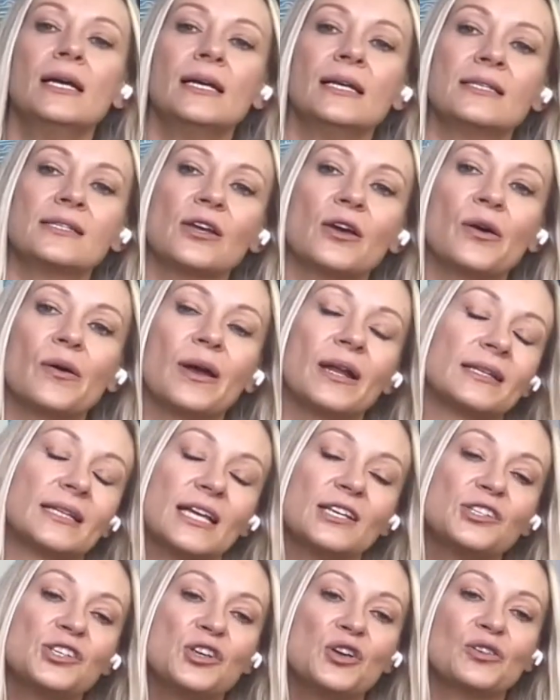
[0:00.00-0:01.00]
So
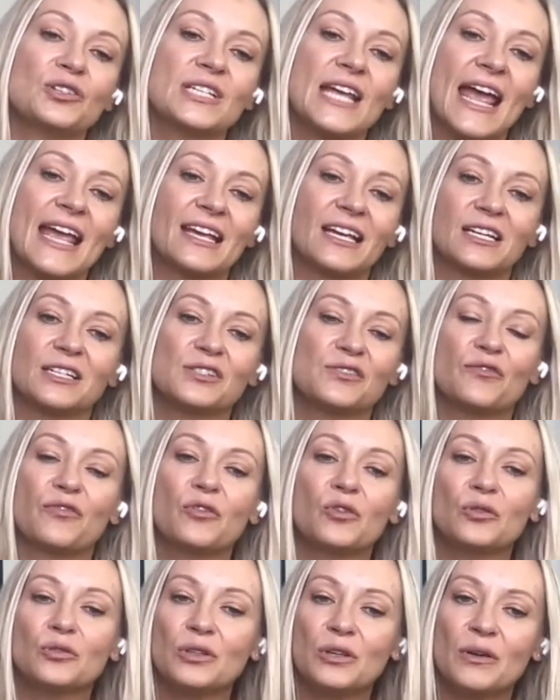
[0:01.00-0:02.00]
unless your tank is
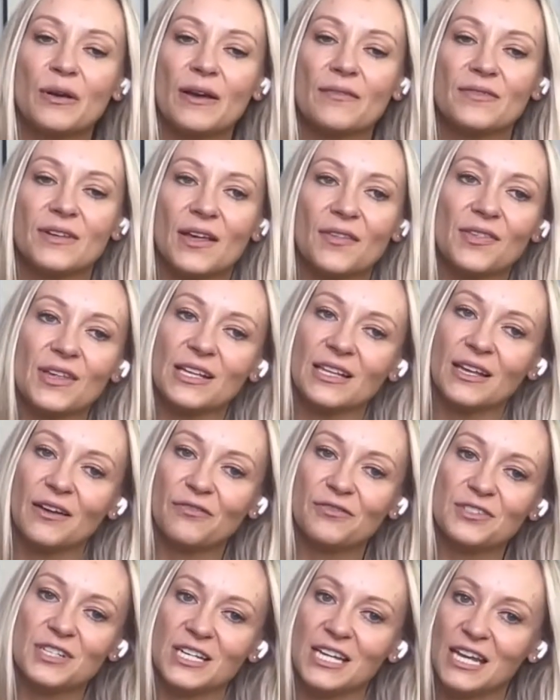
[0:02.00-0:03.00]
full, you have nothing
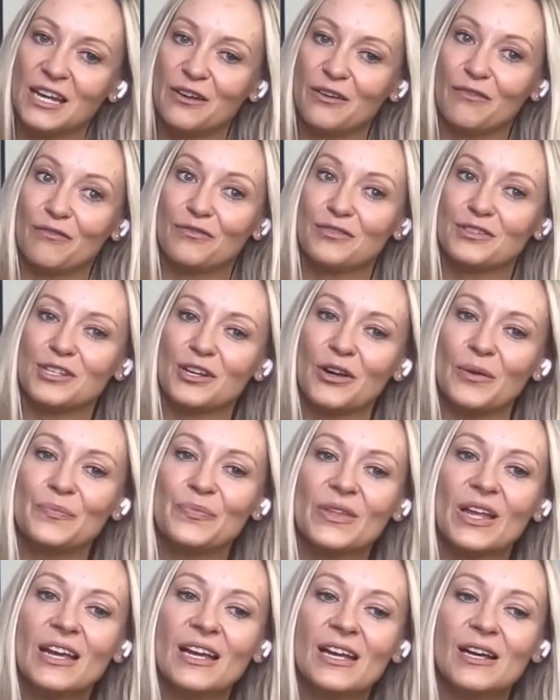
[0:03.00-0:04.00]
left to give. So
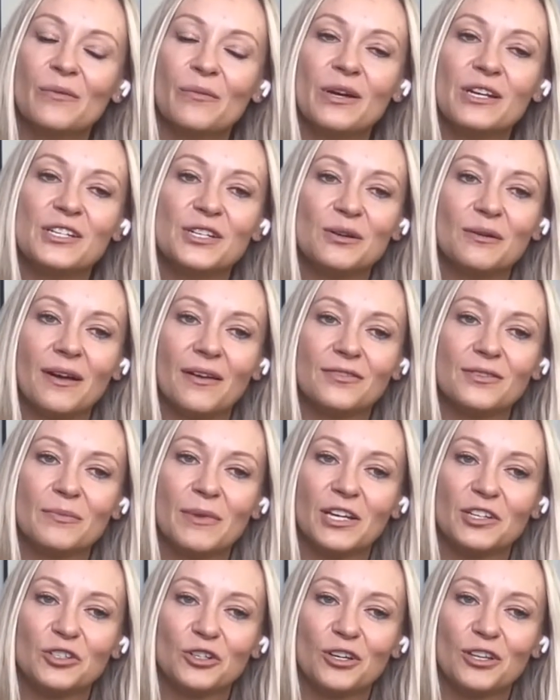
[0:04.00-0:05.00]
we do have to
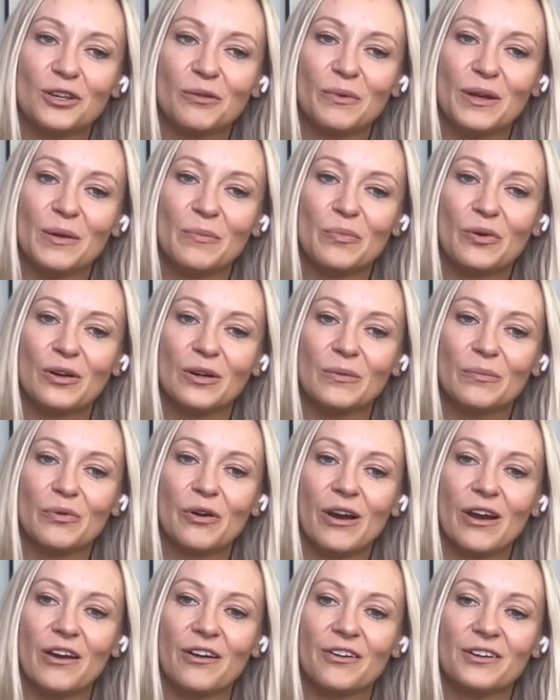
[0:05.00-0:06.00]
make sure that we
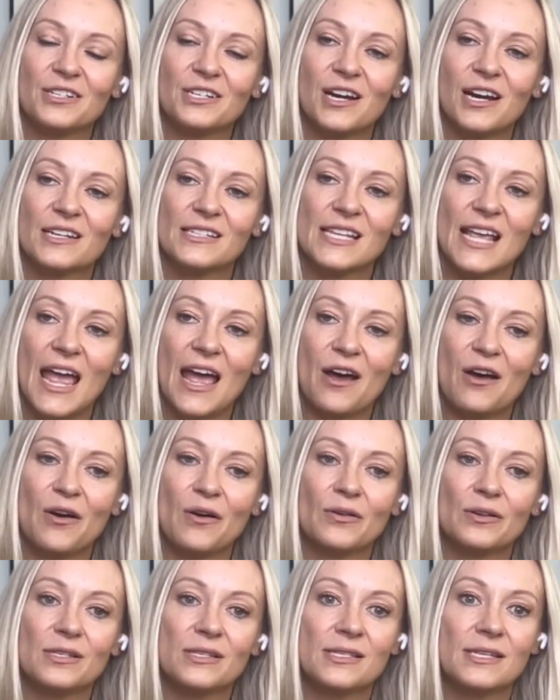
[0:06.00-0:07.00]
prioritize our
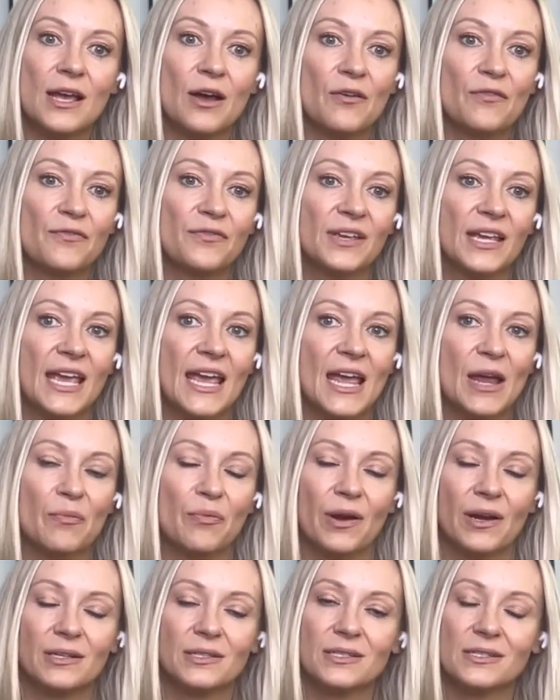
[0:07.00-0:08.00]
self-care
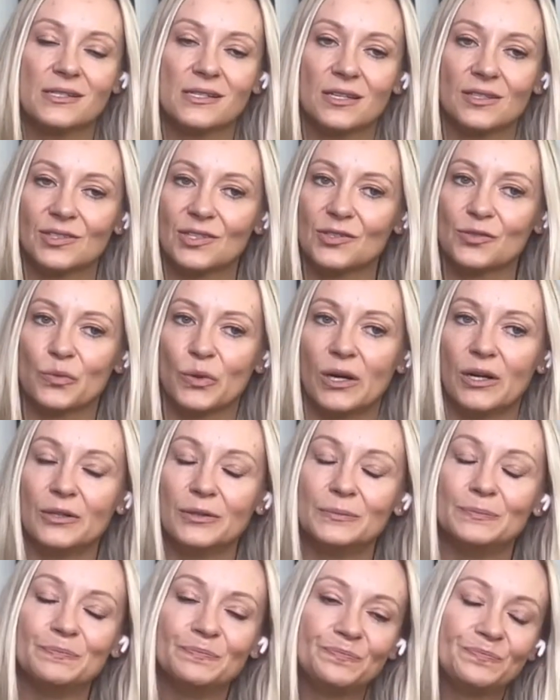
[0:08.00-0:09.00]
practices as well.